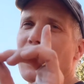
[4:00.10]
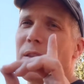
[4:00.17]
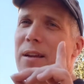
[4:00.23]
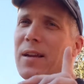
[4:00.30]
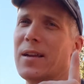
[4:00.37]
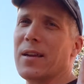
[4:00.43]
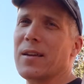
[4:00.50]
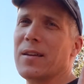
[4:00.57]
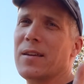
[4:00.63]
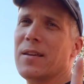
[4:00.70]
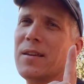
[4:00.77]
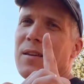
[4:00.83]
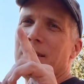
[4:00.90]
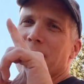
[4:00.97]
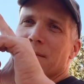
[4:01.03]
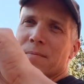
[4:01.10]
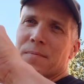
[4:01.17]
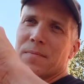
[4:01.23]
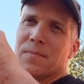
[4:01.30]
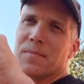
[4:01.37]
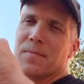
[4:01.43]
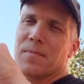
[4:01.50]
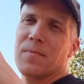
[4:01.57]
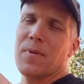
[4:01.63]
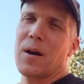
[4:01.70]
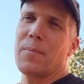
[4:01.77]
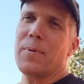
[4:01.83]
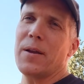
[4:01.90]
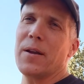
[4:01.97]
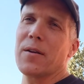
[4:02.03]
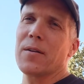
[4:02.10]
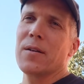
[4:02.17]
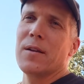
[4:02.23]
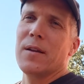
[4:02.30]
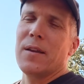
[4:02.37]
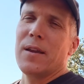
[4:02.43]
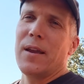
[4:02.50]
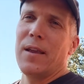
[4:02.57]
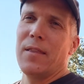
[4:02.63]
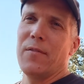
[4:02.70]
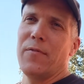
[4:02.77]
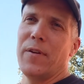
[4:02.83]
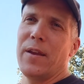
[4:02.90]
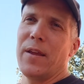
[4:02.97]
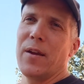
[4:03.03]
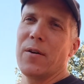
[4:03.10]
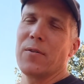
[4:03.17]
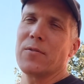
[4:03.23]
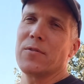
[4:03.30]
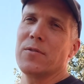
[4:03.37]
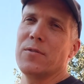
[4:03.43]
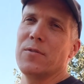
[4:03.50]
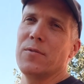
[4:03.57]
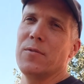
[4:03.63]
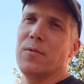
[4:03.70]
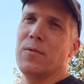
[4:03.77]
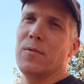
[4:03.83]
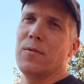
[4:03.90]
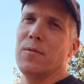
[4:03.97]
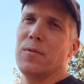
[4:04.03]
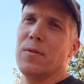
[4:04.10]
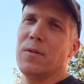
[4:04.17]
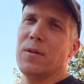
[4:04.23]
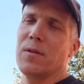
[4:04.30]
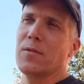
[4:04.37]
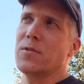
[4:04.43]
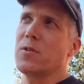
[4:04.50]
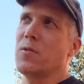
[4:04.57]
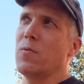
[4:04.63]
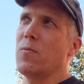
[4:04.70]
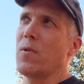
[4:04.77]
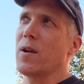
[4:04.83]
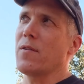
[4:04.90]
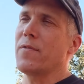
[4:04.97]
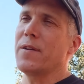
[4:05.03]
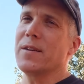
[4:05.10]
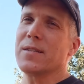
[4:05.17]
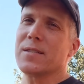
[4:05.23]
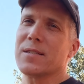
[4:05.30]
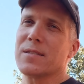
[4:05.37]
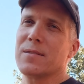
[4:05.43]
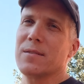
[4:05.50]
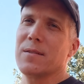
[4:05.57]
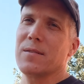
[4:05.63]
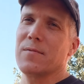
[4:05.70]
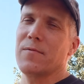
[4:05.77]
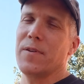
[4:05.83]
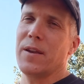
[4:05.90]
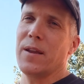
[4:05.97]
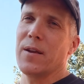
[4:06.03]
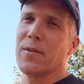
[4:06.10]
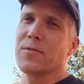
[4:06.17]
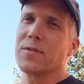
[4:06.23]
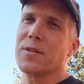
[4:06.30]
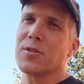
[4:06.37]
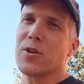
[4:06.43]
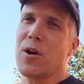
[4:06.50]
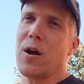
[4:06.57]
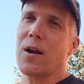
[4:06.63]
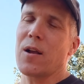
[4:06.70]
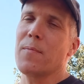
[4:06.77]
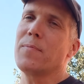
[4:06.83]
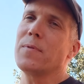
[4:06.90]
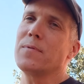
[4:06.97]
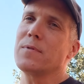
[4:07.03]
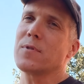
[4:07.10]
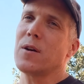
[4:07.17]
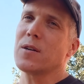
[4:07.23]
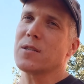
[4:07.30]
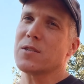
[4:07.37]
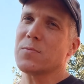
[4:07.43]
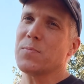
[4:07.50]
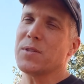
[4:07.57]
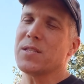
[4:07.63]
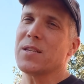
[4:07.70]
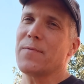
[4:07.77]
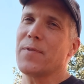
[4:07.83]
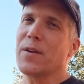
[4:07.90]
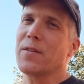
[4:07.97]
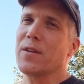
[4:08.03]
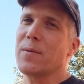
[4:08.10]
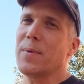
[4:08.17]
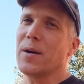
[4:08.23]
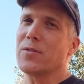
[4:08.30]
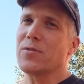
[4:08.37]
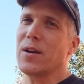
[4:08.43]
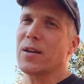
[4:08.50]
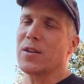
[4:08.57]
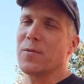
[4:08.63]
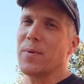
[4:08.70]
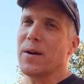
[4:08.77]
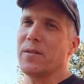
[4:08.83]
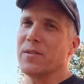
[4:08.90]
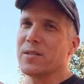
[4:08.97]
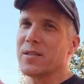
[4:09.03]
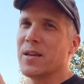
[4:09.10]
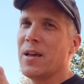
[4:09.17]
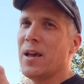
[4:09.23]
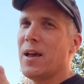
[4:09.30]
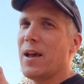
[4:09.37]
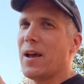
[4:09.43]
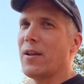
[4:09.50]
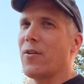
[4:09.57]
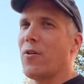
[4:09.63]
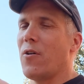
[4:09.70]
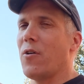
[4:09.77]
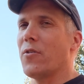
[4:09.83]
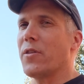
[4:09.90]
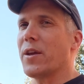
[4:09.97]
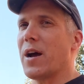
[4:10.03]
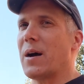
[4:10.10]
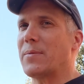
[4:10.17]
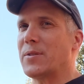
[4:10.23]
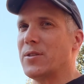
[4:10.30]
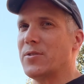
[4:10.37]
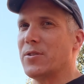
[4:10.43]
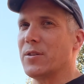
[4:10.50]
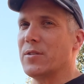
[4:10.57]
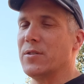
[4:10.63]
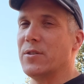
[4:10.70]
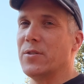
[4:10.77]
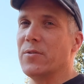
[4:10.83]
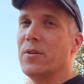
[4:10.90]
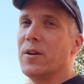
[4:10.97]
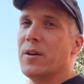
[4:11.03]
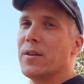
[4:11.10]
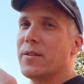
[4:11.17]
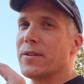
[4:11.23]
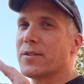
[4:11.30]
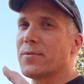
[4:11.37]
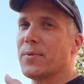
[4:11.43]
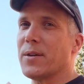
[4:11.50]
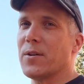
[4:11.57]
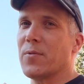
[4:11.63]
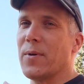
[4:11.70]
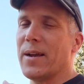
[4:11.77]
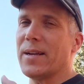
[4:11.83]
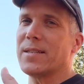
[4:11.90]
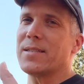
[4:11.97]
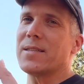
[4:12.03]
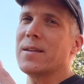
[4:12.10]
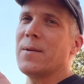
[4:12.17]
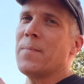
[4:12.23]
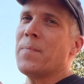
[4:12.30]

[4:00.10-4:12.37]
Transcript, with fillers: a link up here in the video to to one of his videos that talk talk specifically about tractor ballast and all the options you can do. There's wheel weights,